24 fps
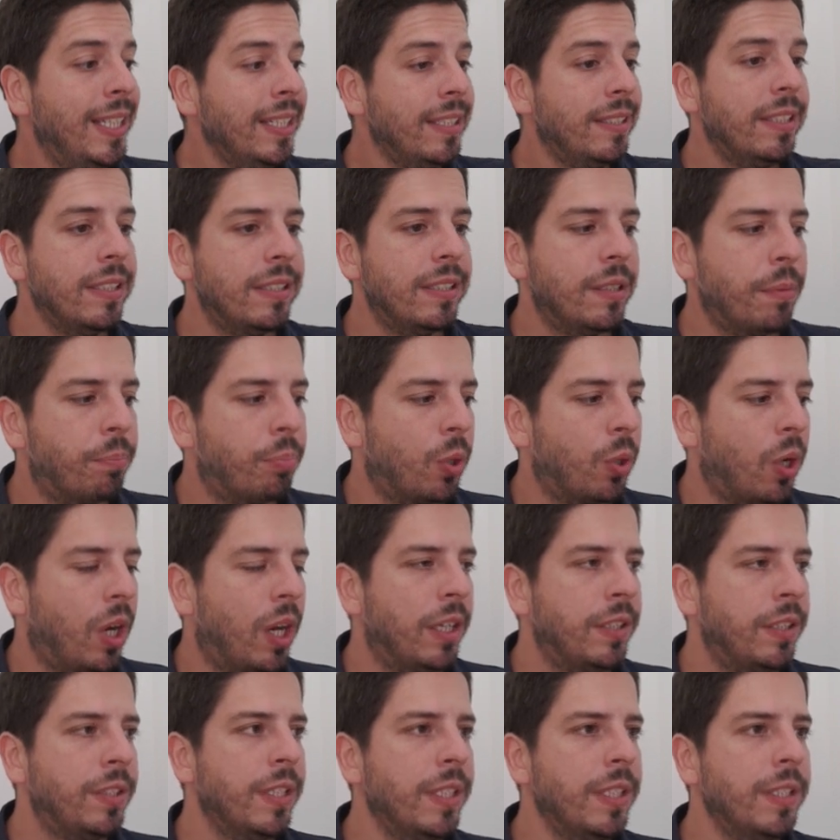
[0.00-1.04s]
is the
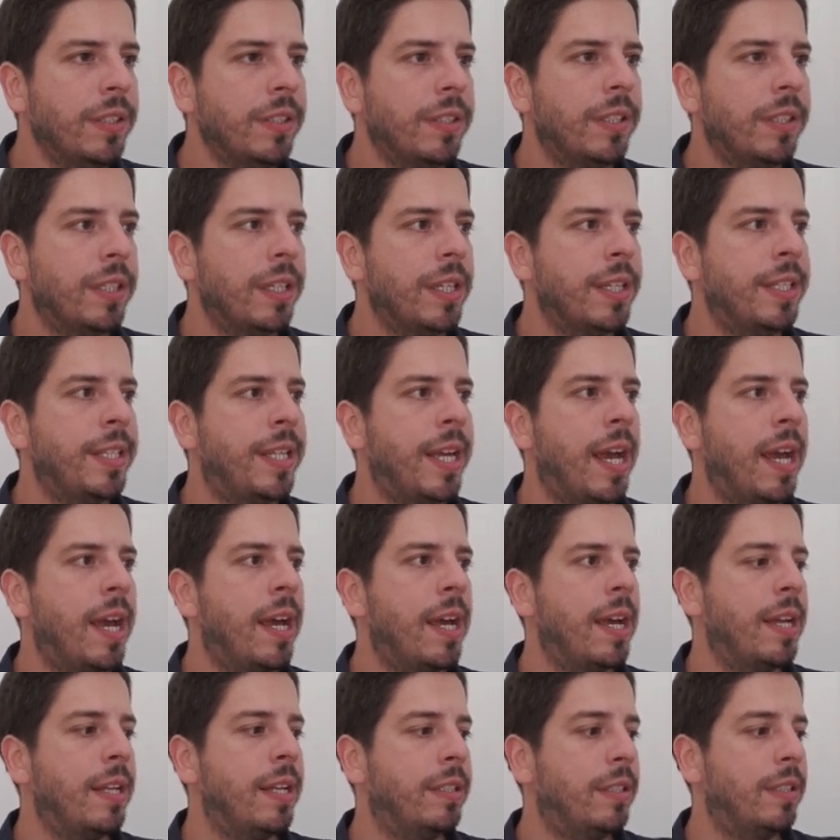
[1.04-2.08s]
process
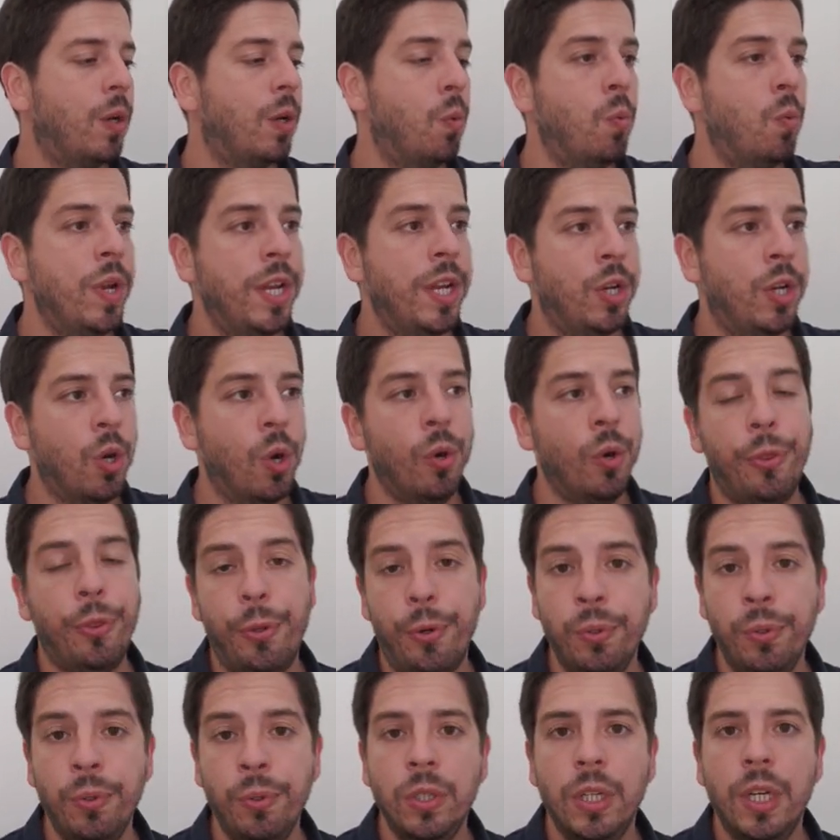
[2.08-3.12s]
that we go
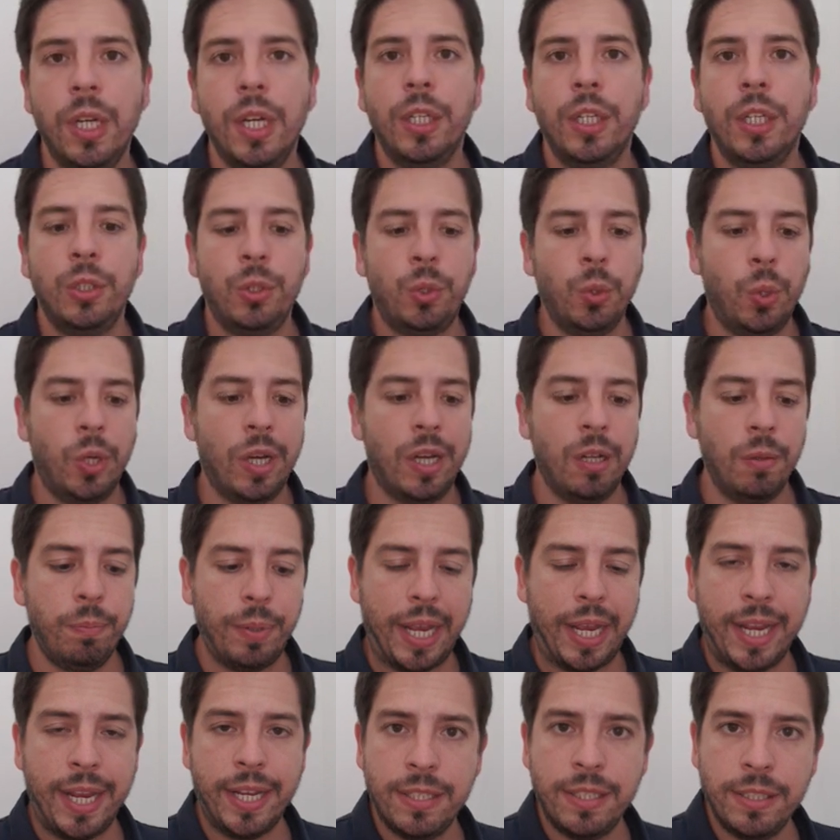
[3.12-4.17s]
through to help
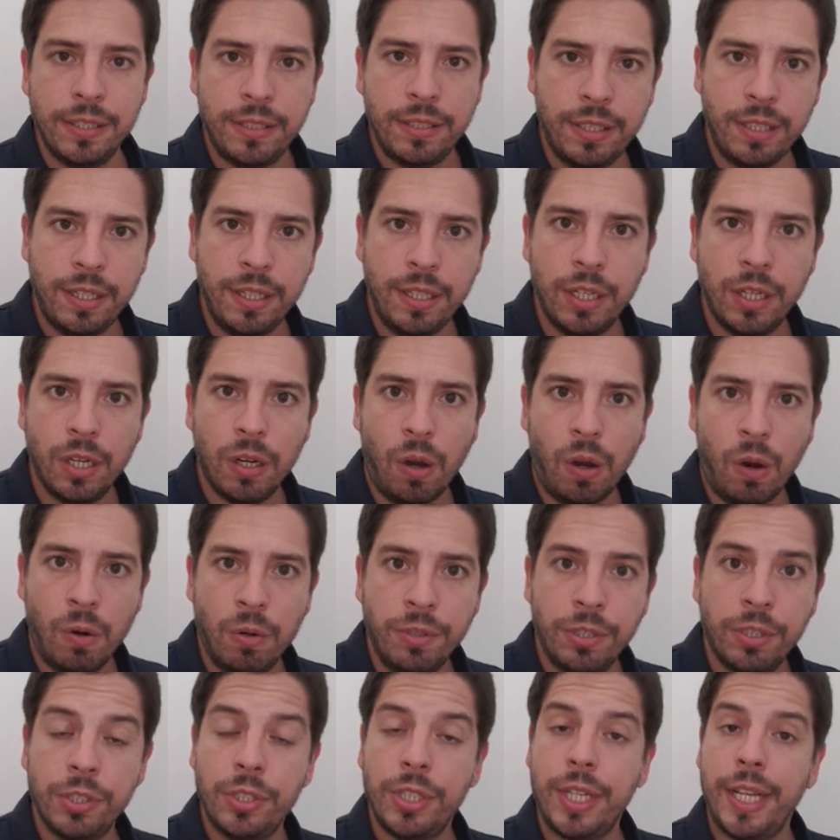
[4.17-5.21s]
agency
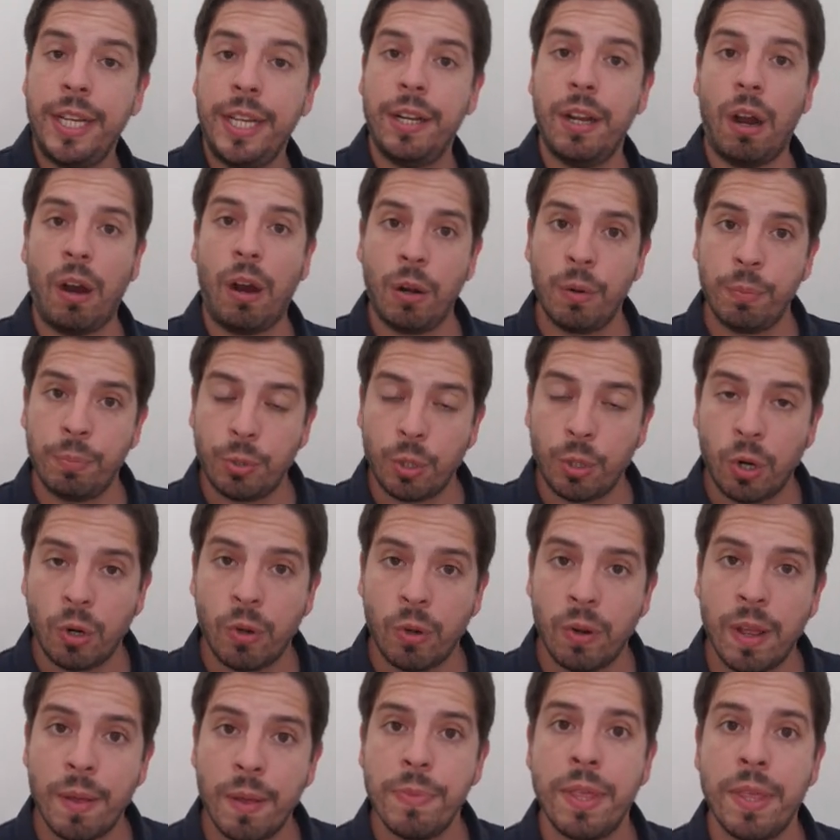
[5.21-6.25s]
owners in our
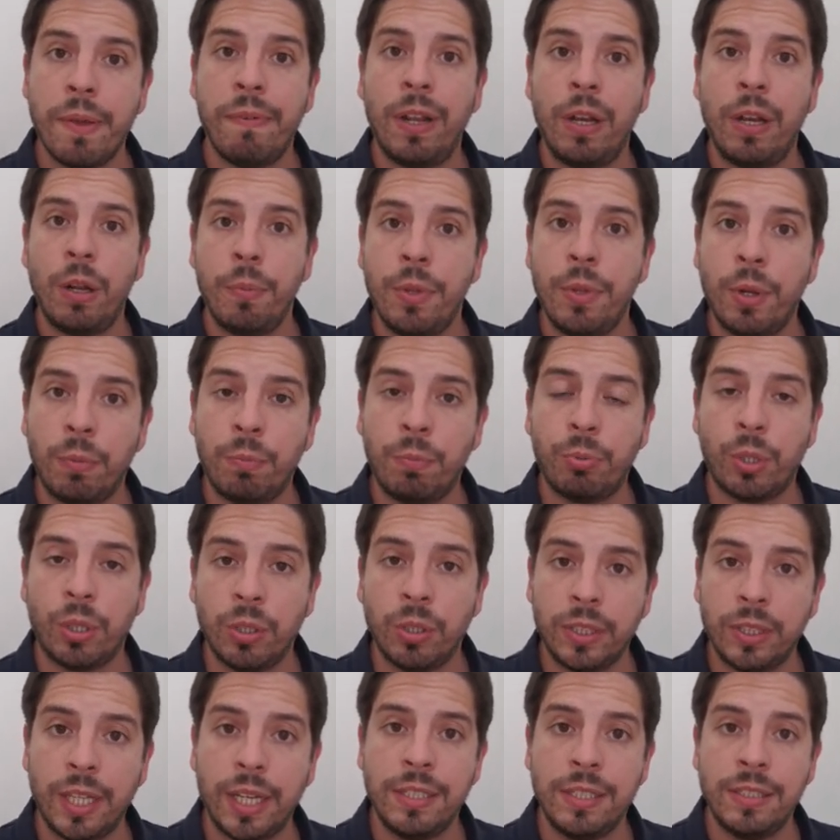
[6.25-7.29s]
program develop their
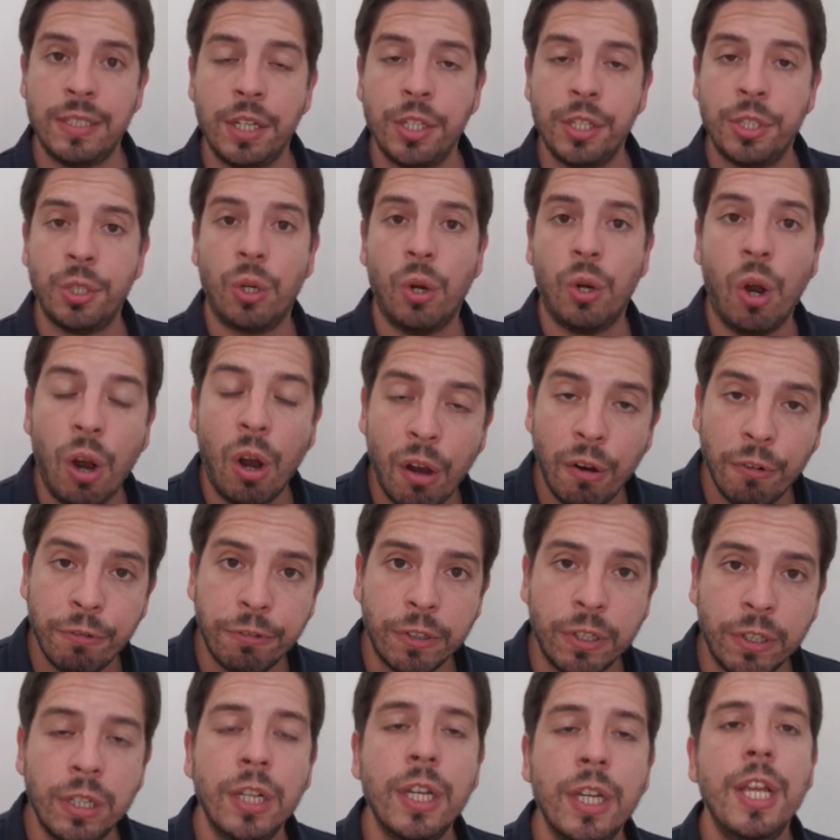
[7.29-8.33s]
productized signature
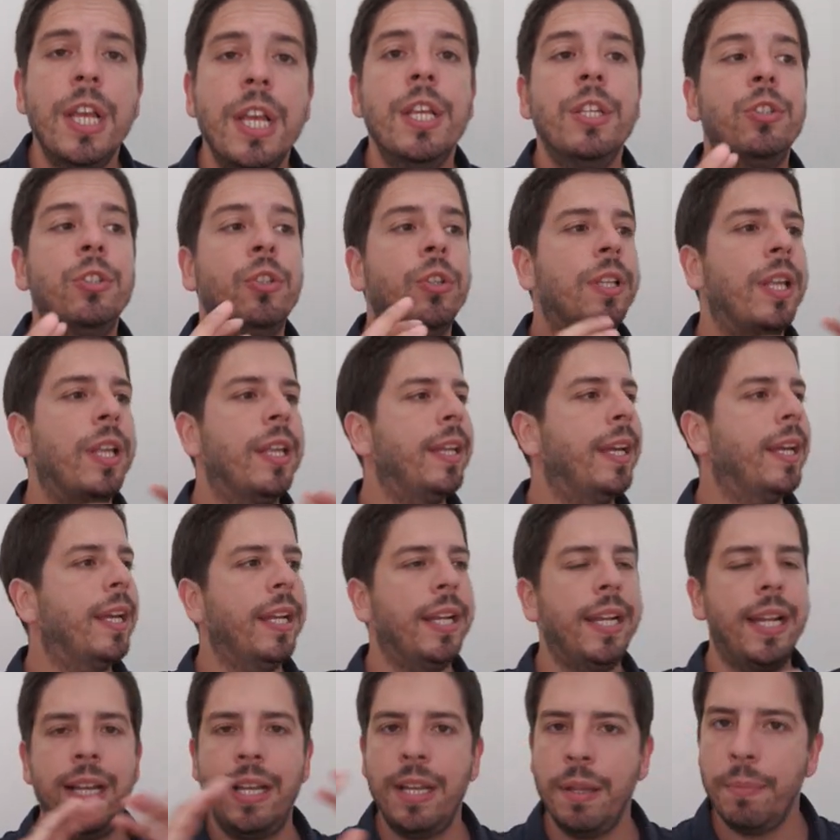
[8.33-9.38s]
offer so that they can
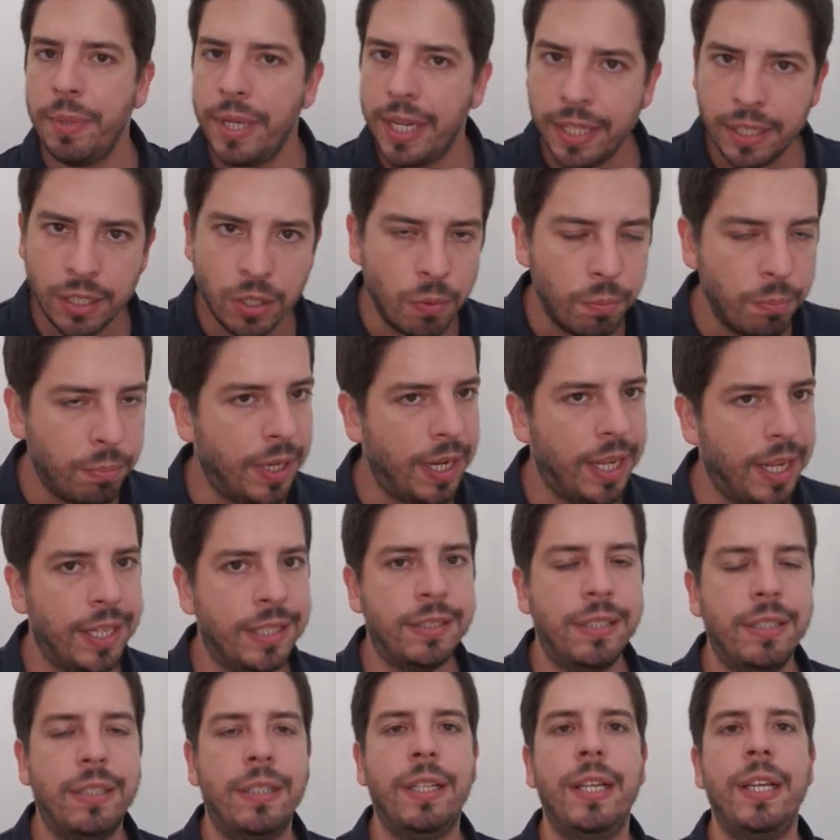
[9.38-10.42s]
eliminate
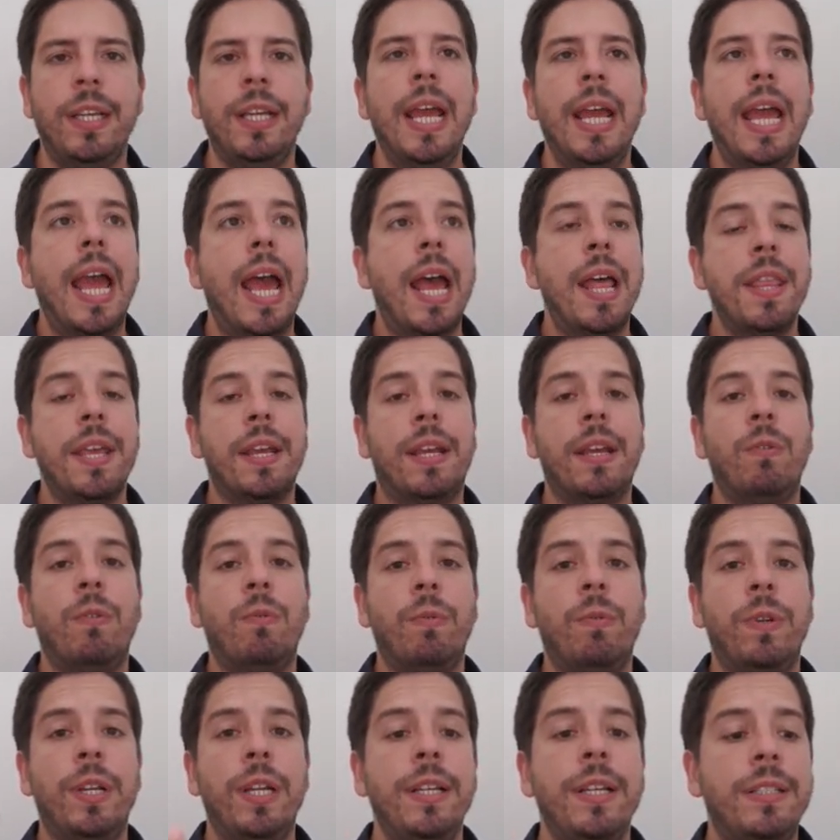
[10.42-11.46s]
complexity and they can
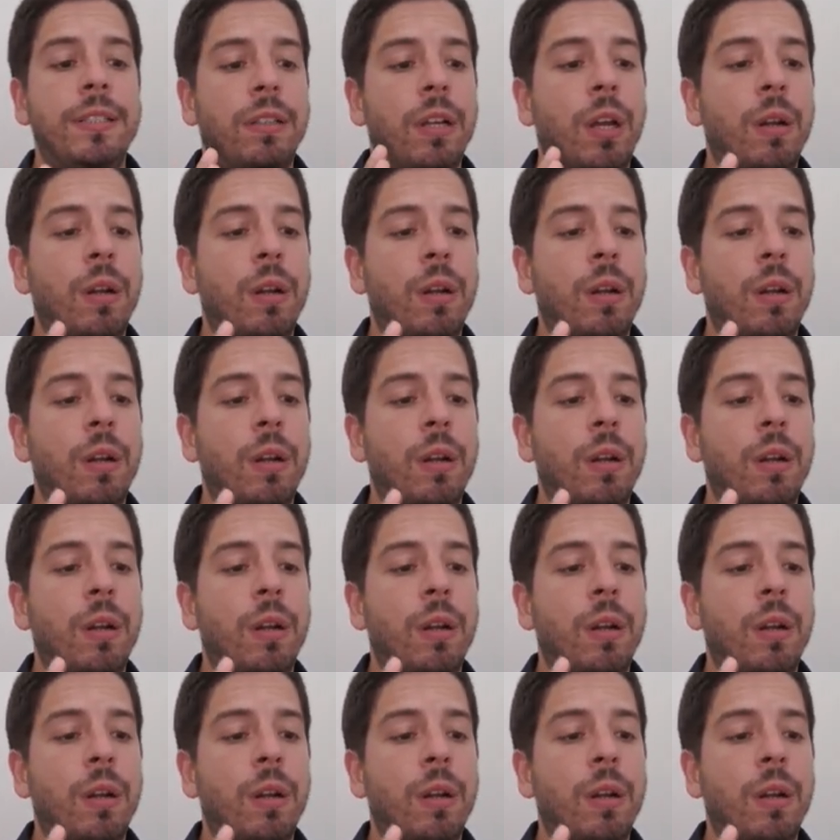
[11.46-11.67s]
really start